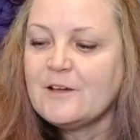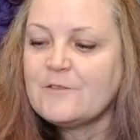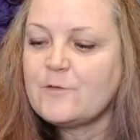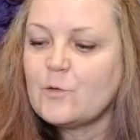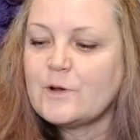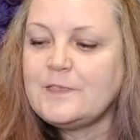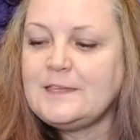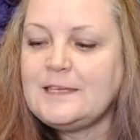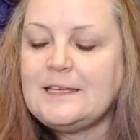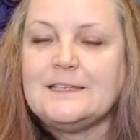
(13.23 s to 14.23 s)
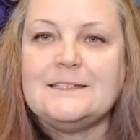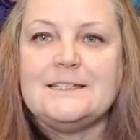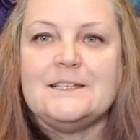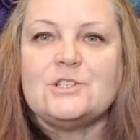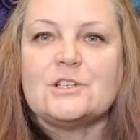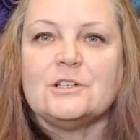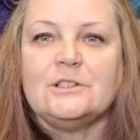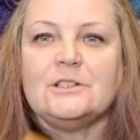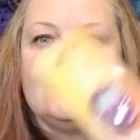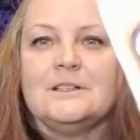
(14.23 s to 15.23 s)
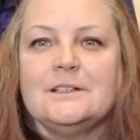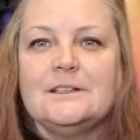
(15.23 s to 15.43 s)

for the digital